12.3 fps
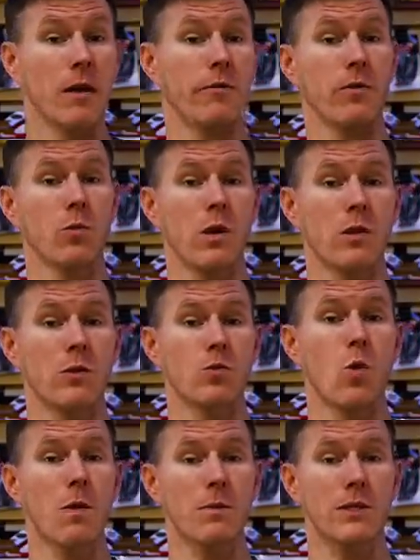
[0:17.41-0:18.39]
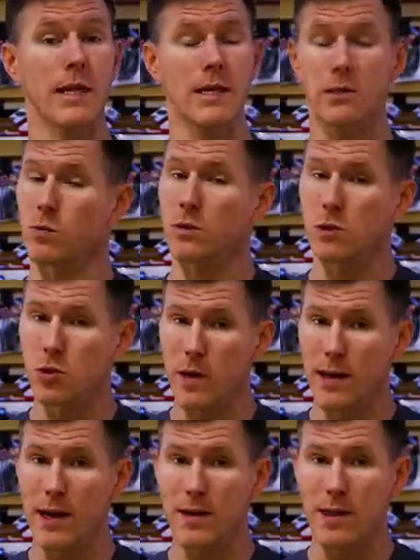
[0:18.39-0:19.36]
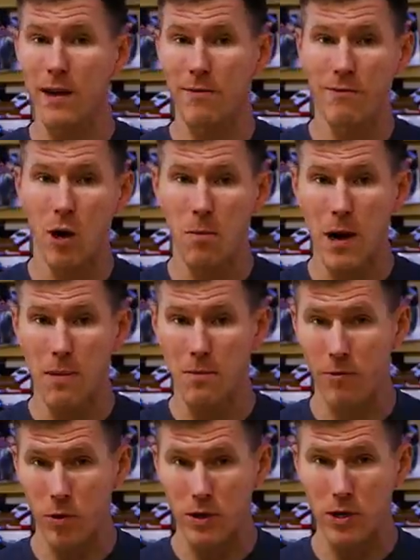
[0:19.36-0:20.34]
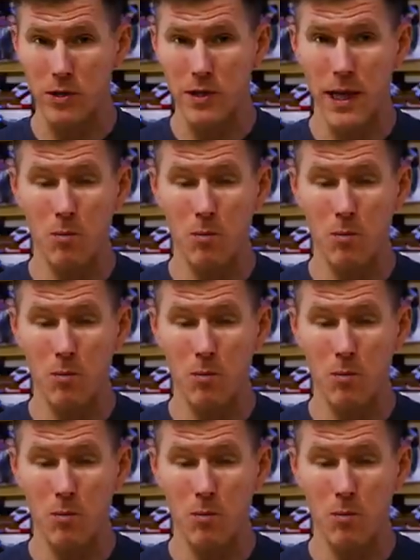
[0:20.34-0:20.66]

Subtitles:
If you're in one of those warmer states, well, enjoy the end of that fall bite before it turns to